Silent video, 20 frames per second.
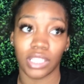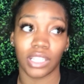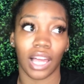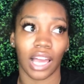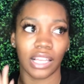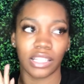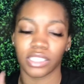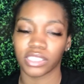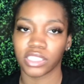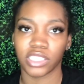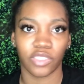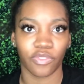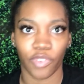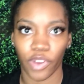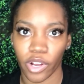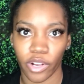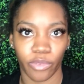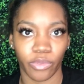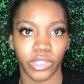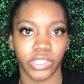Like, this is
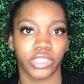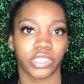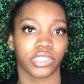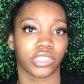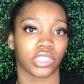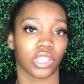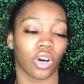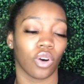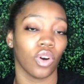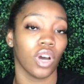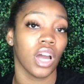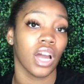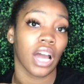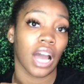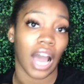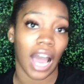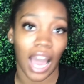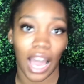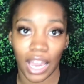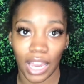very recent. So
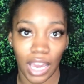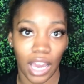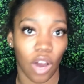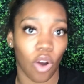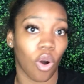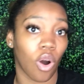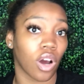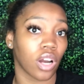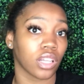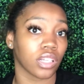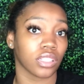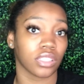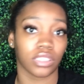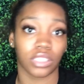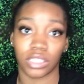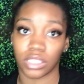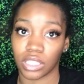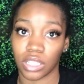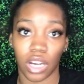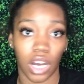I
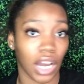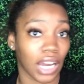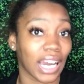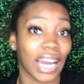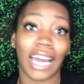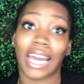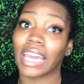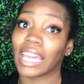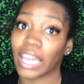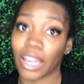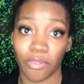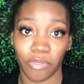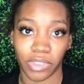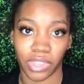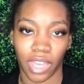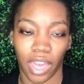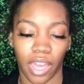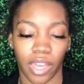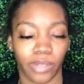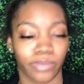got
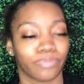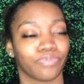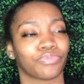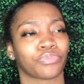everything.